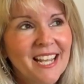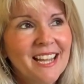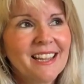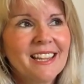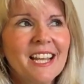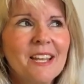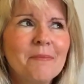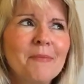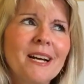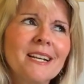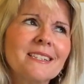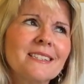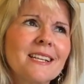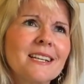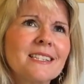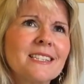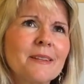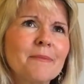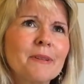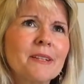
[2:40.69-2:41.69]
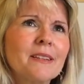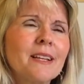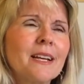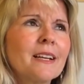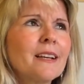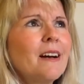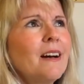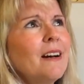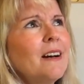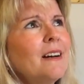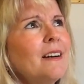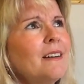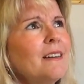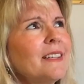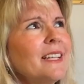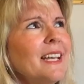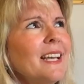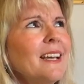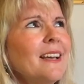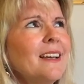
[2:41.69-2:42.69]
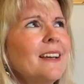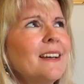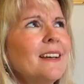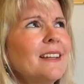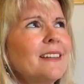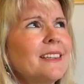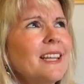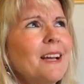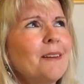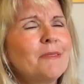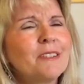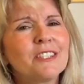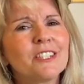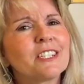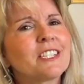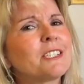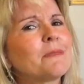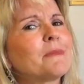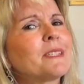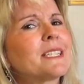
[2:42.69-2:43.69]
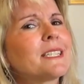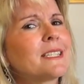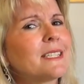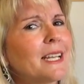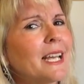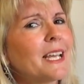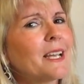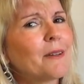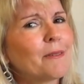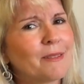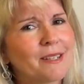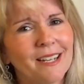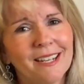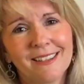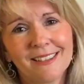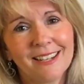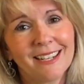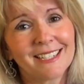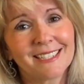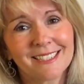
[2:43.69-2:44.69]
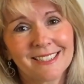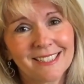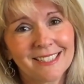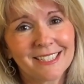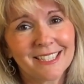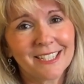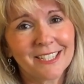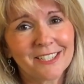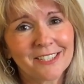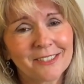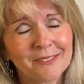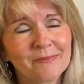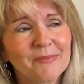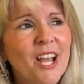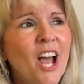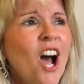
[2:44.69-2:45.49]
They might say something like, oh yeah, that was just a mistake when I lied to the teacher.